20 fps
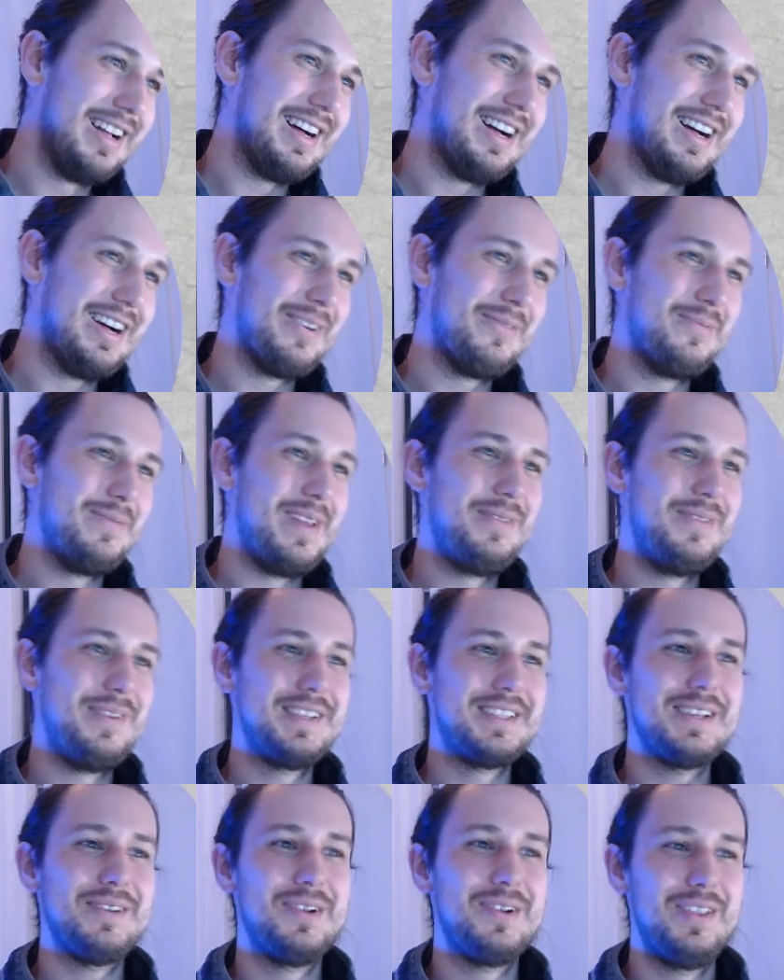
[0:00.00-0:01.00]
Maybe
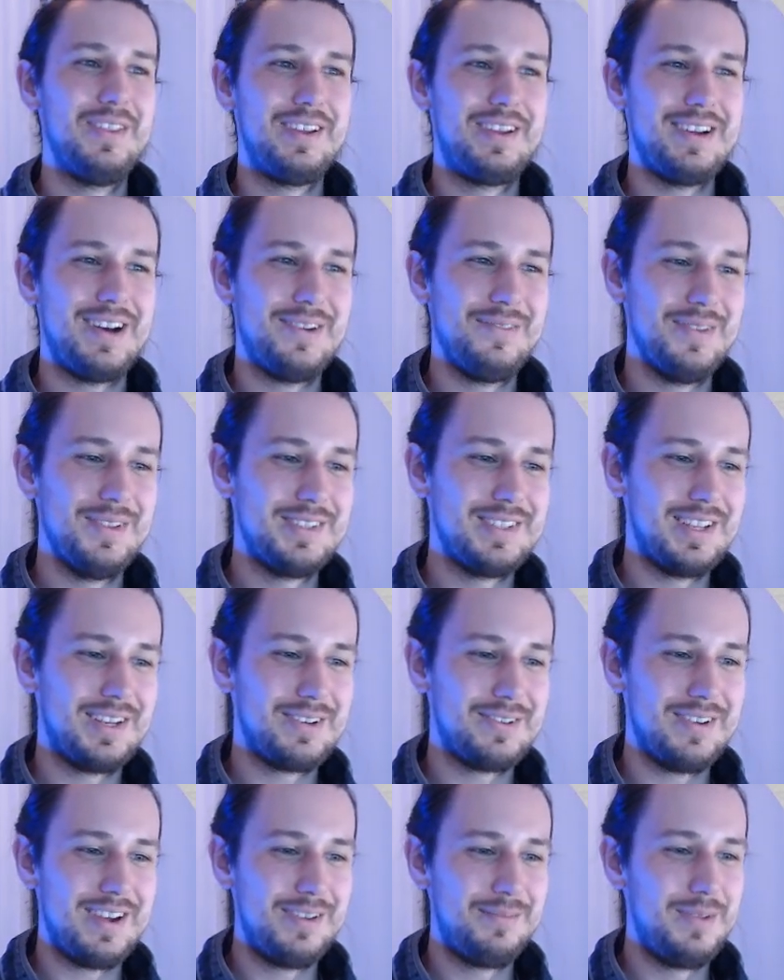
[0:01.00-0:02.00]
someone in the comments can
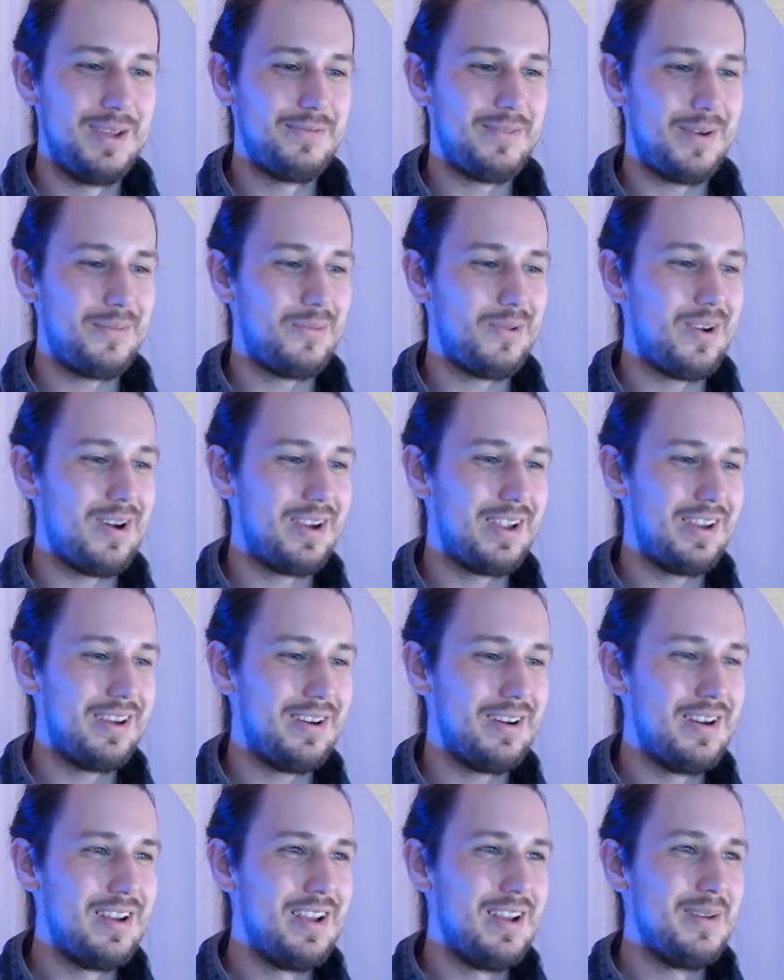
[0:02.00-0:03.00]
correct me if I'm wrong
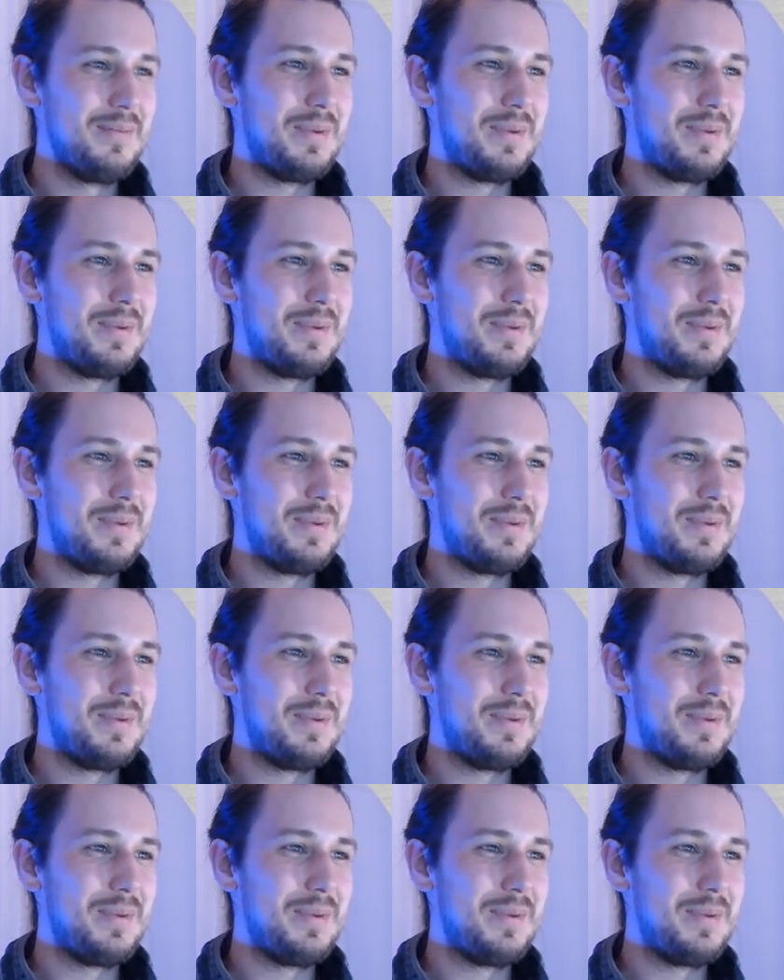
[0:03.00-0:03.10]
here,